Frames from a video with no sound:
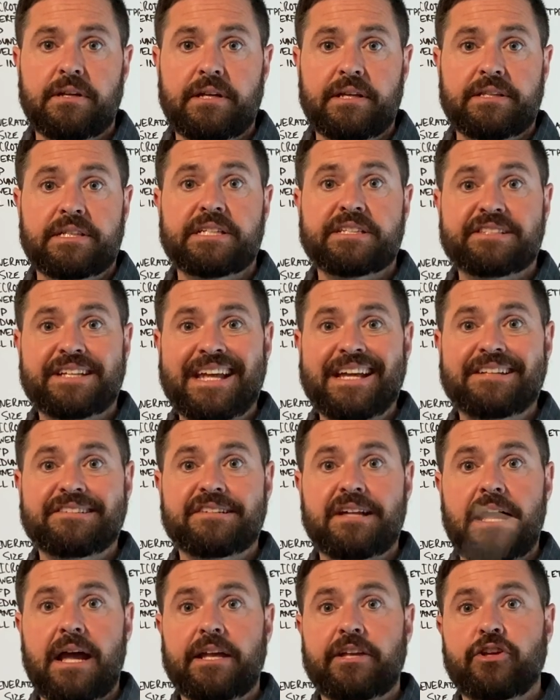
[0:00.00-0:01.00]
in this
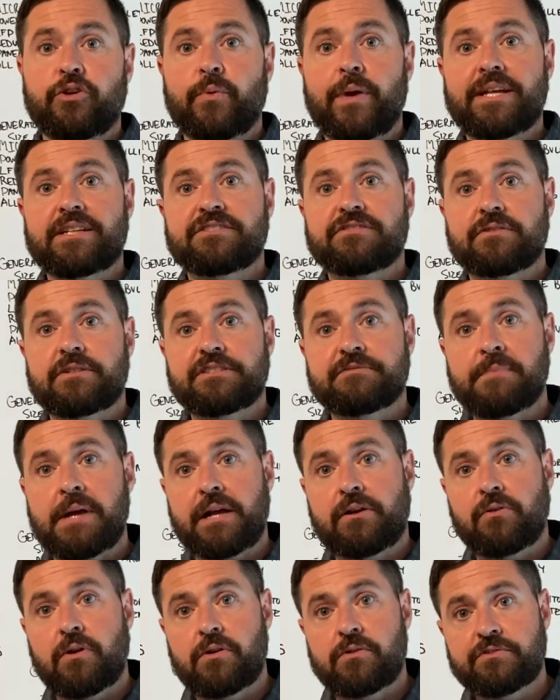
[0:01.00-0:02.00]
case IQ 8 series
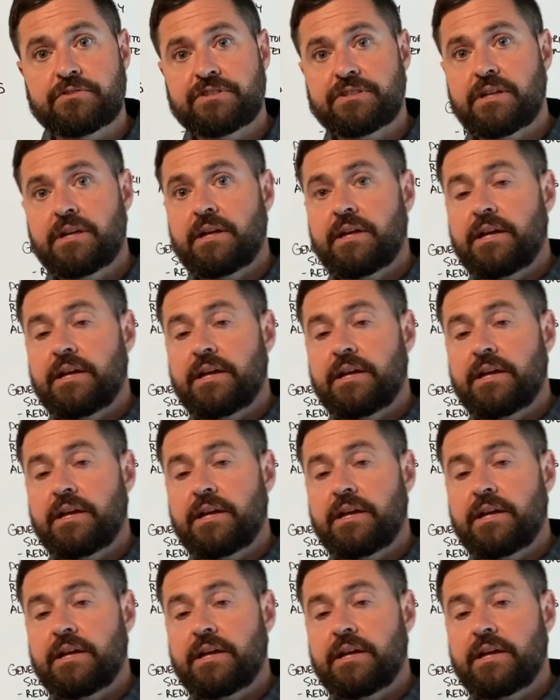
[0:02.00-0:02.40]
micros,